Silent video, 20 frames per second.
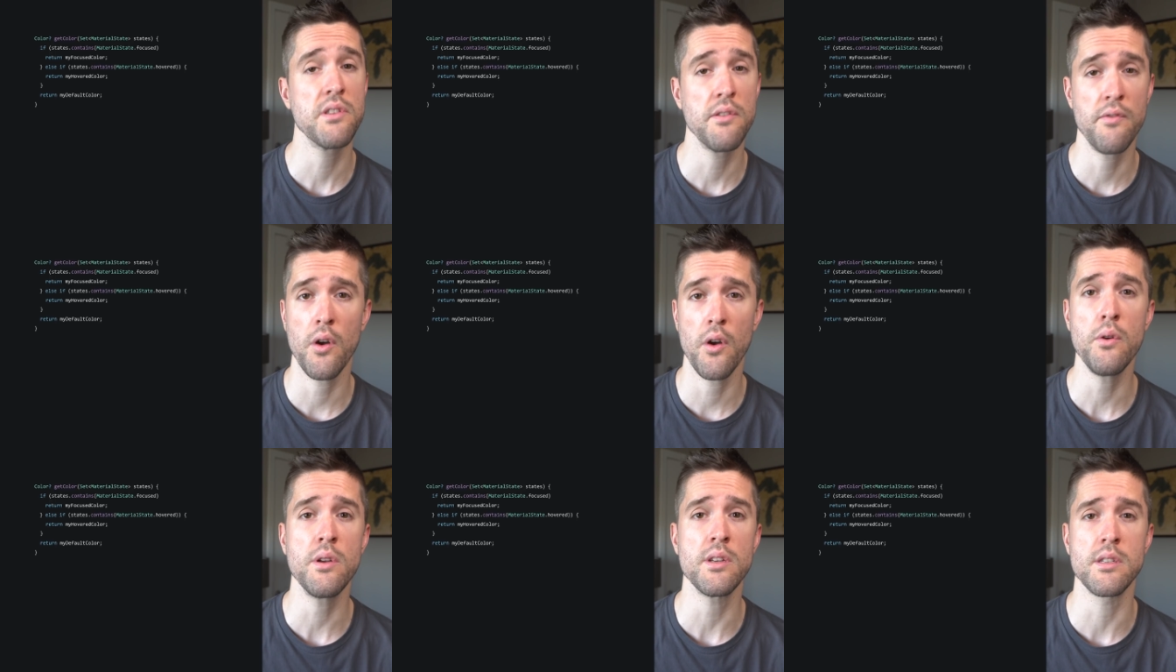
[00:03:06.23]
the
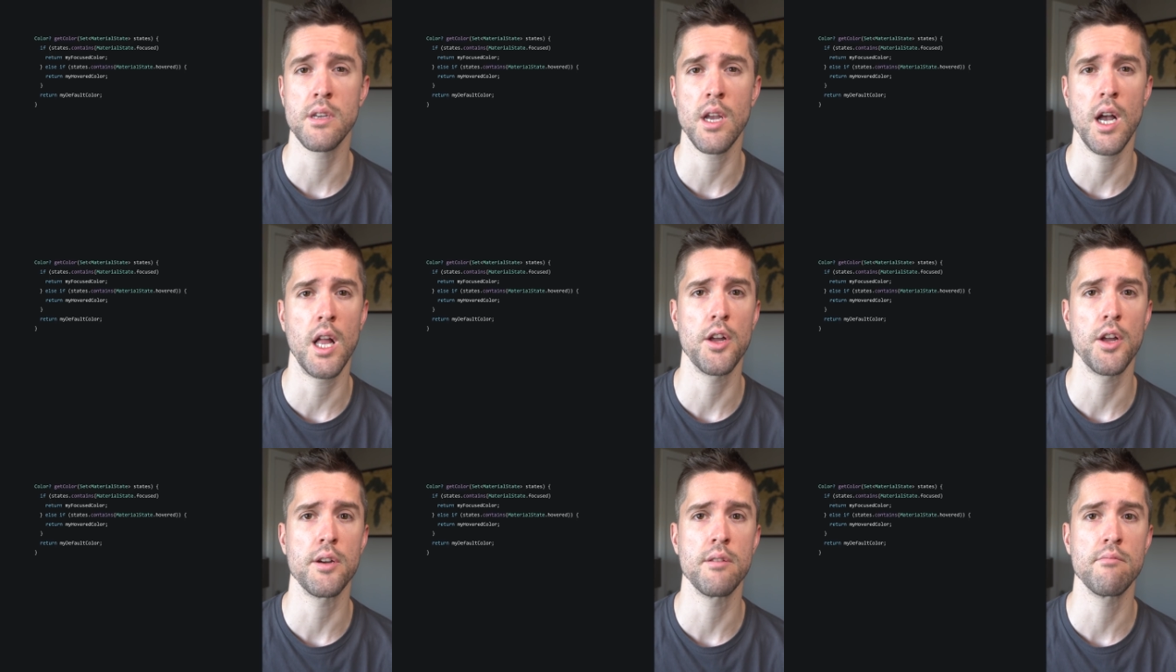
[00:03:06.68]
focus
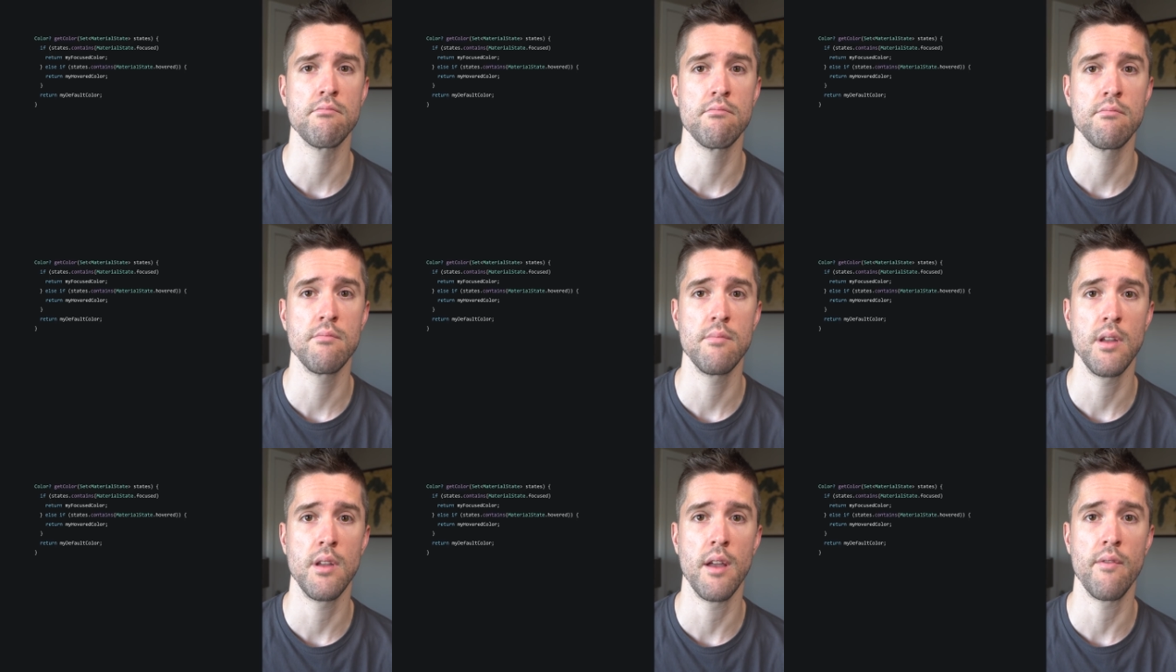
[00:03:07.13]
color.
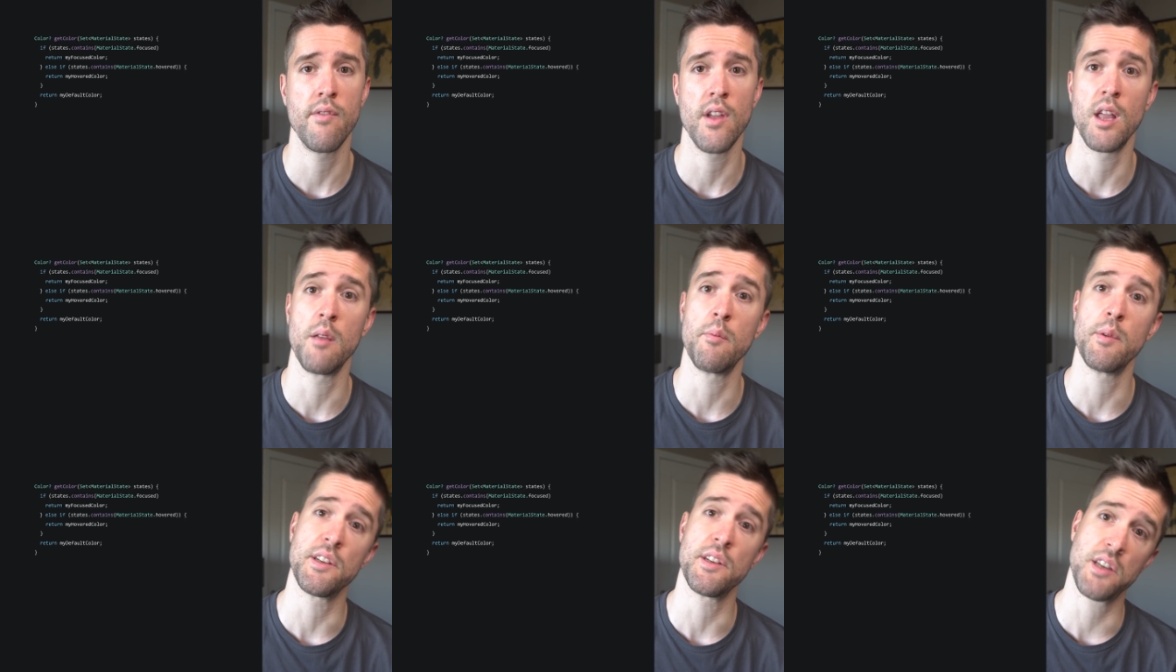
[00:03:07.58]
If the
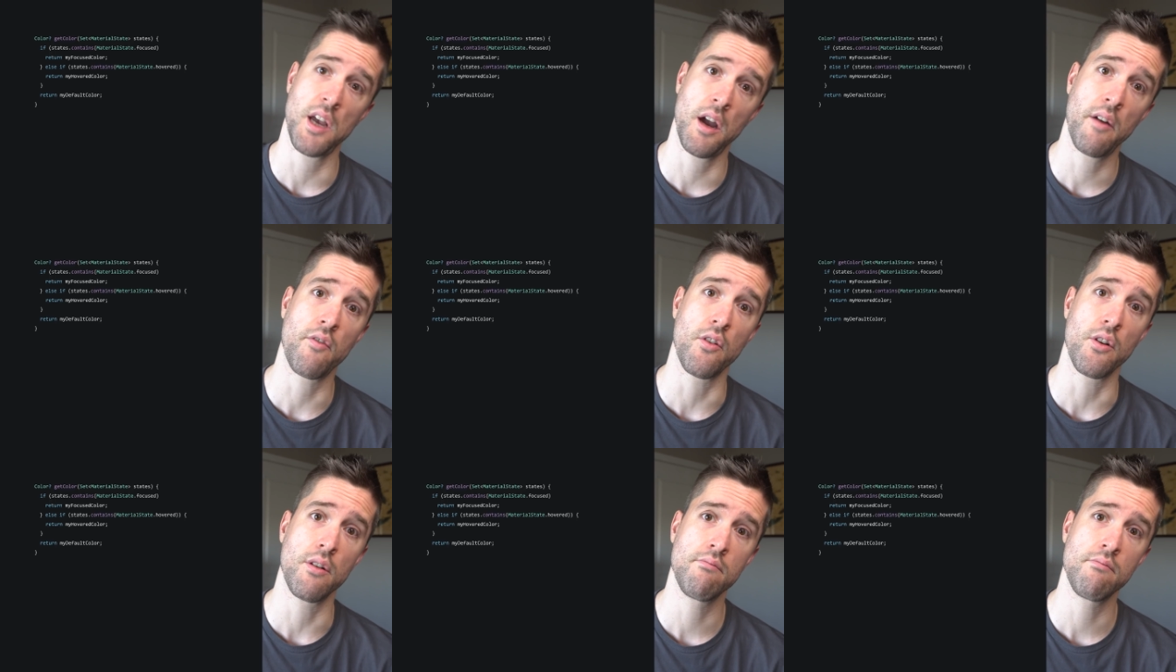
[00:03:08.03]
element is
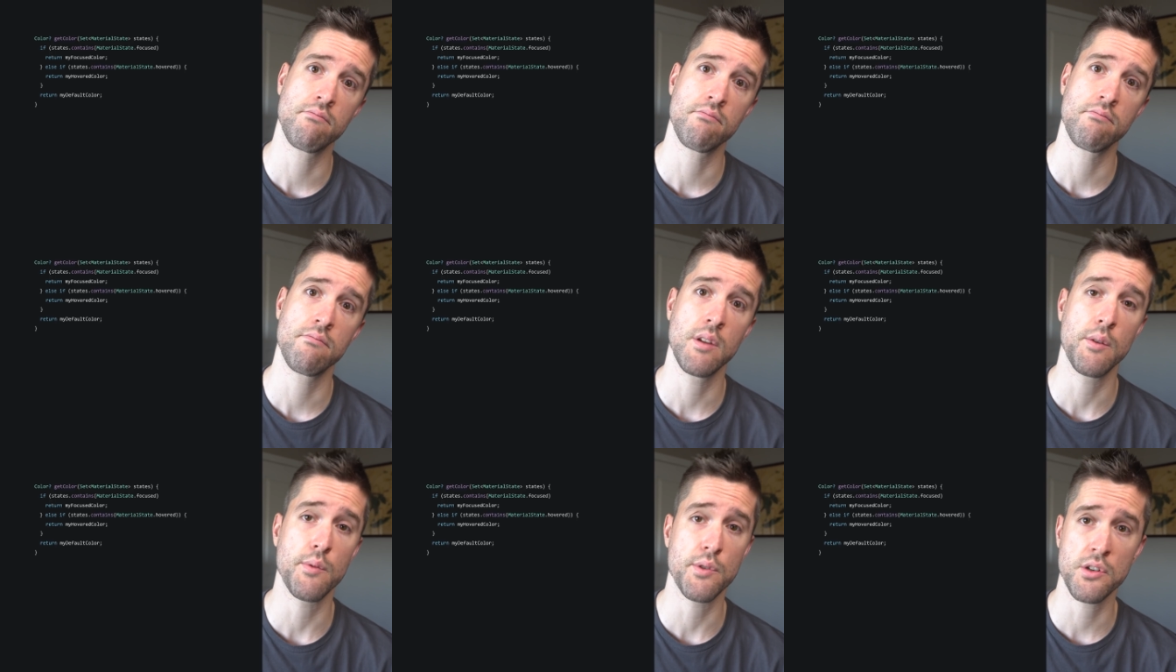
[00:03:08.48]
hovered,
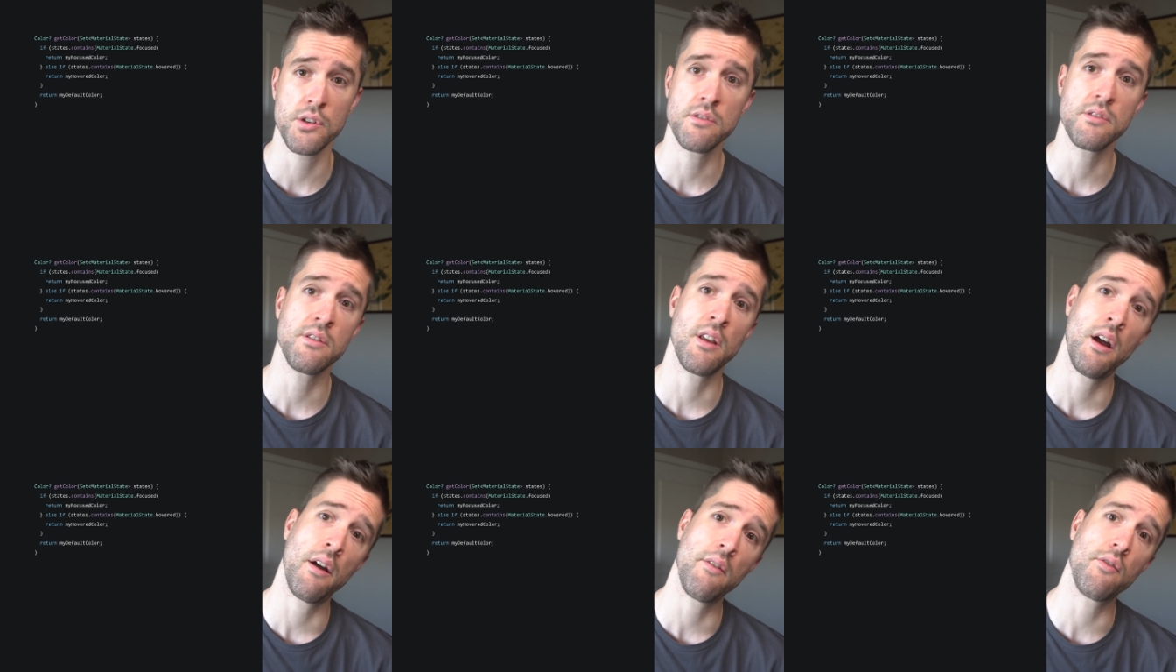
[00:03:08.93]
it
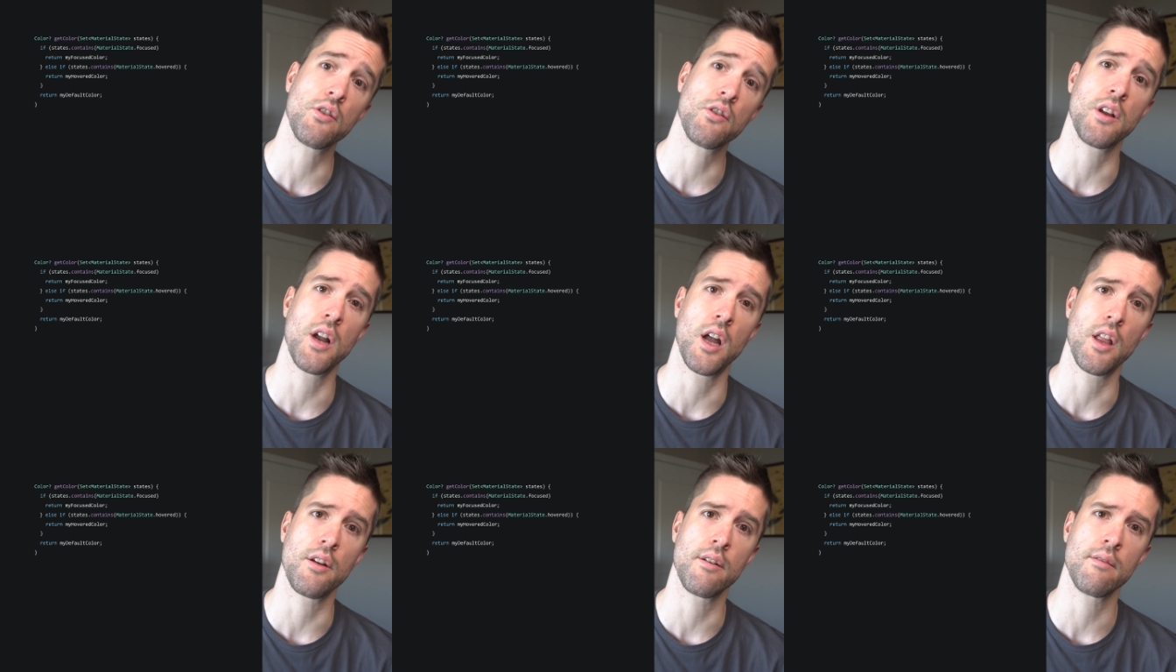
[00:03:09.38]
returns the hovered
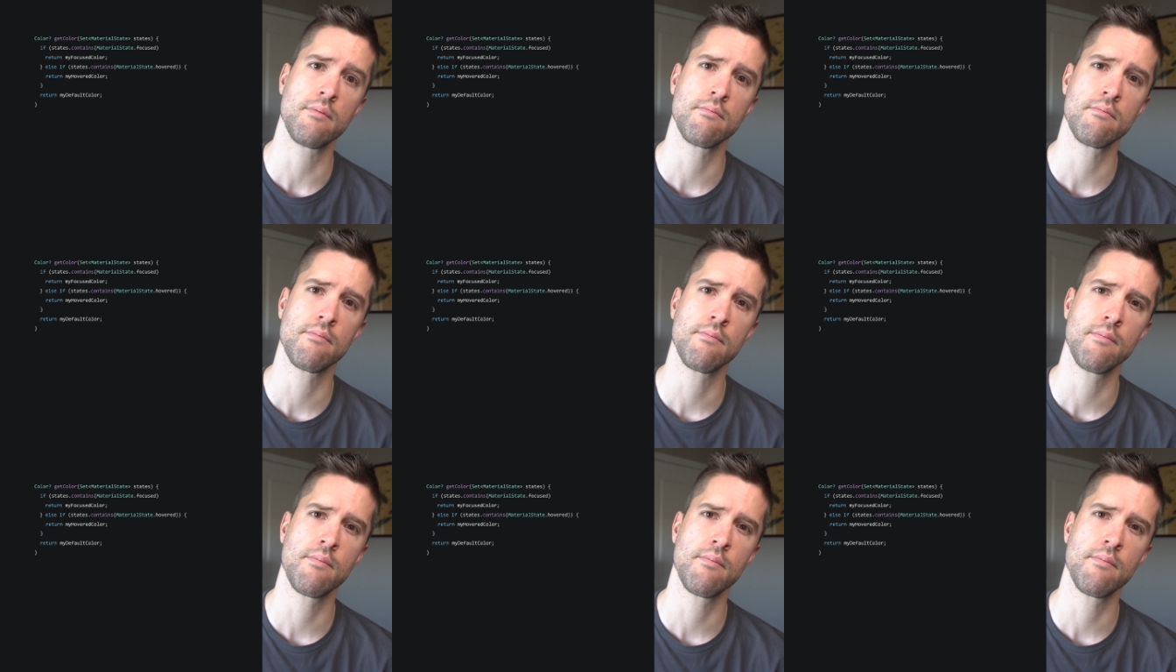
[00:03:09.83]
color.